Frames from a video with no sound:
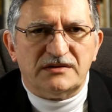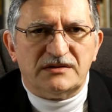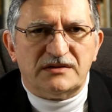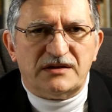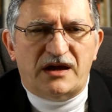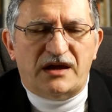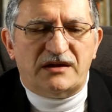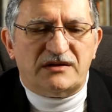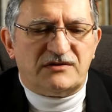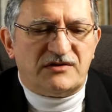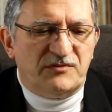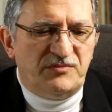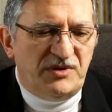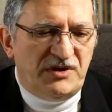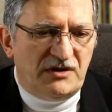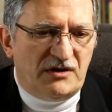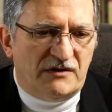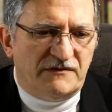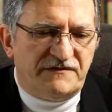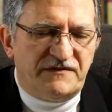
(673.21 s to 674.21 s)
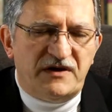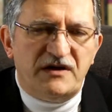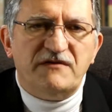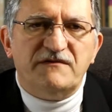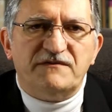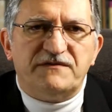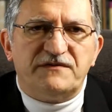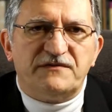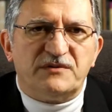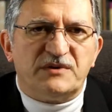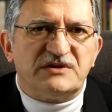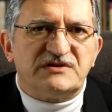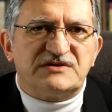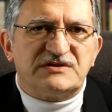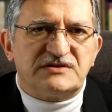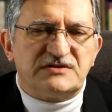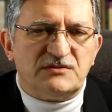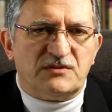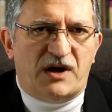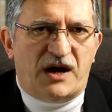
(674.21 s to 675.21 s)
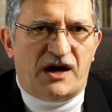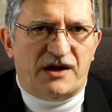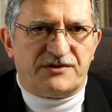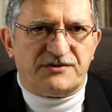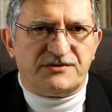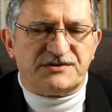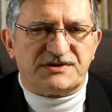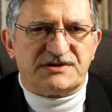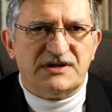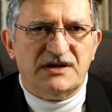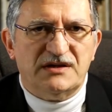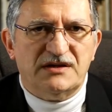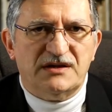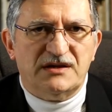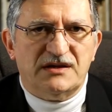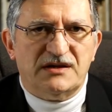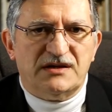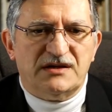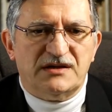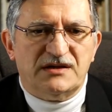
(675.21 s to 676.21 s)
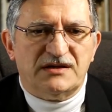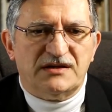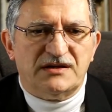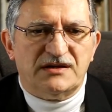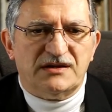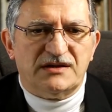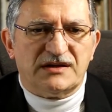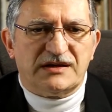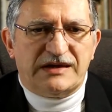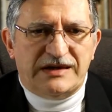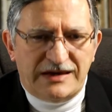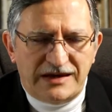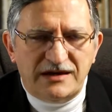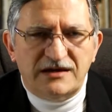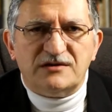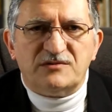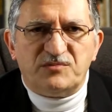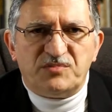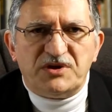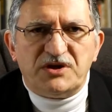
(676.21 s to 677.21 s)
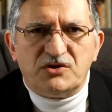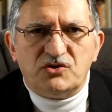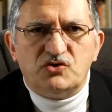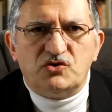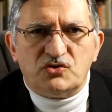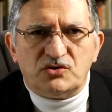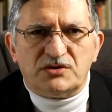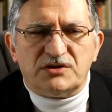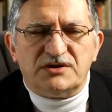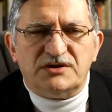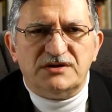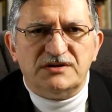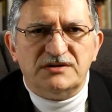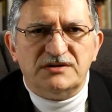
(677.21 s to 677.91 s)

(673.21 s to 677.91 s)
and to be of influence to others can be good.